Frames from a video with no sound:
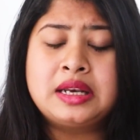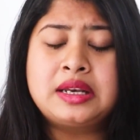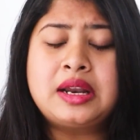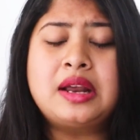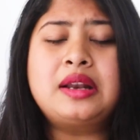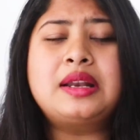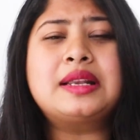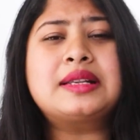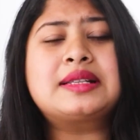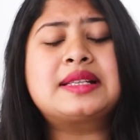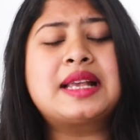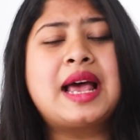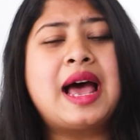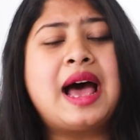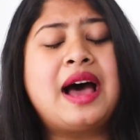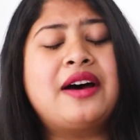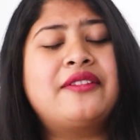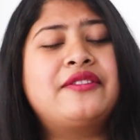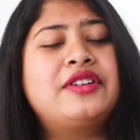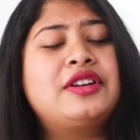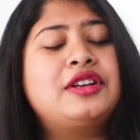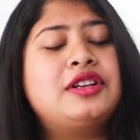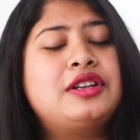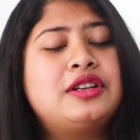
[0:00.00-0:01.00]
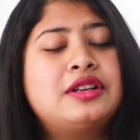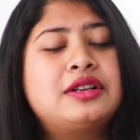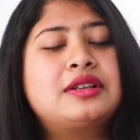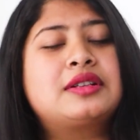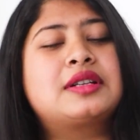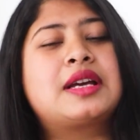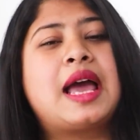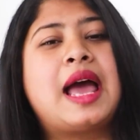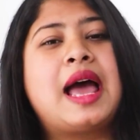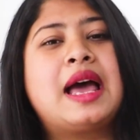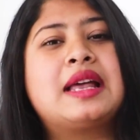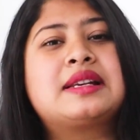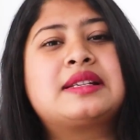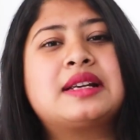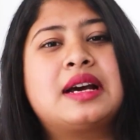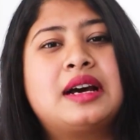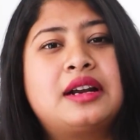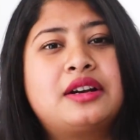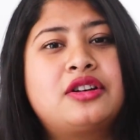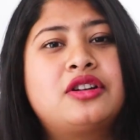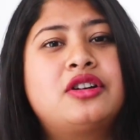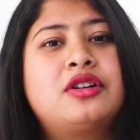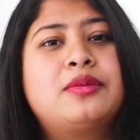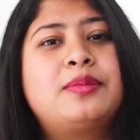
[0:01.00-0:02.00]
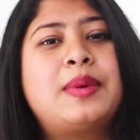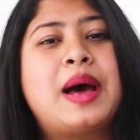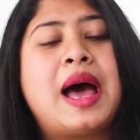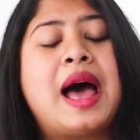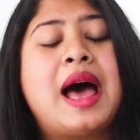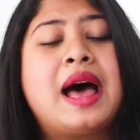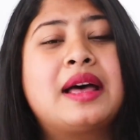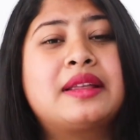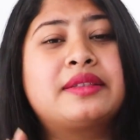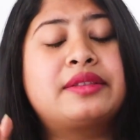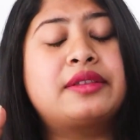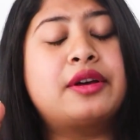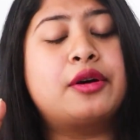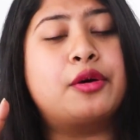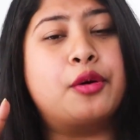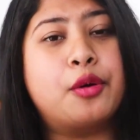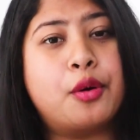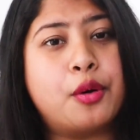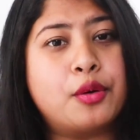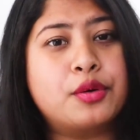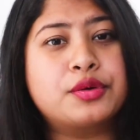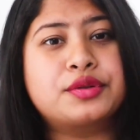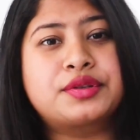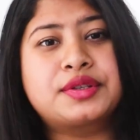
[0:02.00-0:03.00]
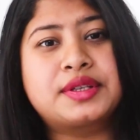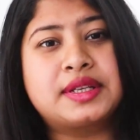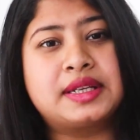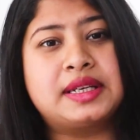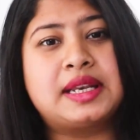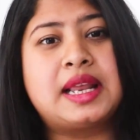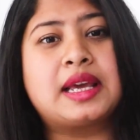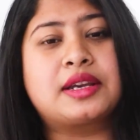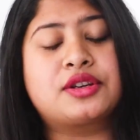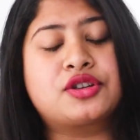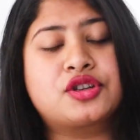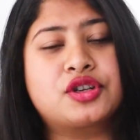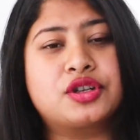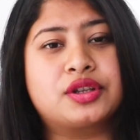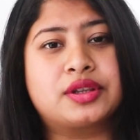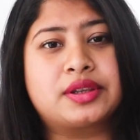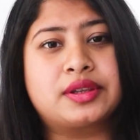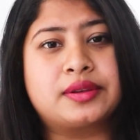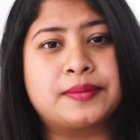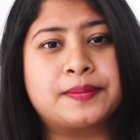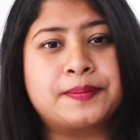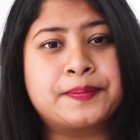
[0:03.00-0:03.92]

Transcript: Now let's have a look at Arab and the host selection.